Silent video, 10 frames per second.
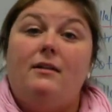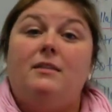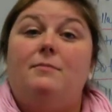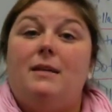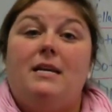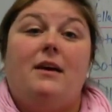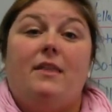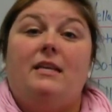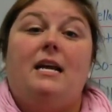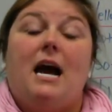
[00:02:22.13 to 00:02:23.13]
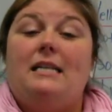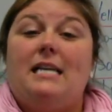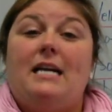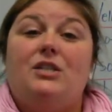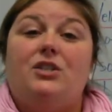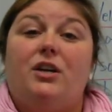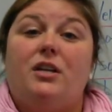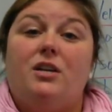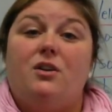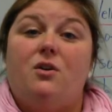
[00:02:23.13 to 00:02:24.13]
depending on the context, you're going
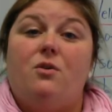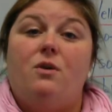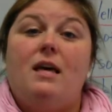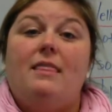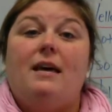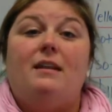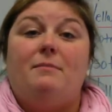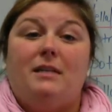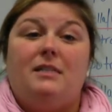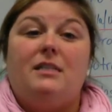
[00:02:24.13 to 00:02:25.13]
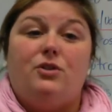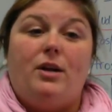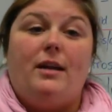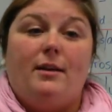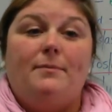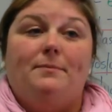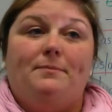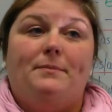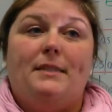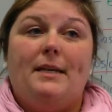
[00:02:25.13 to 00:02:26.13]
to know that it means to drink.
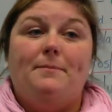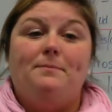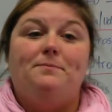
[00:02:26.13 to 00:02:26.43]
See?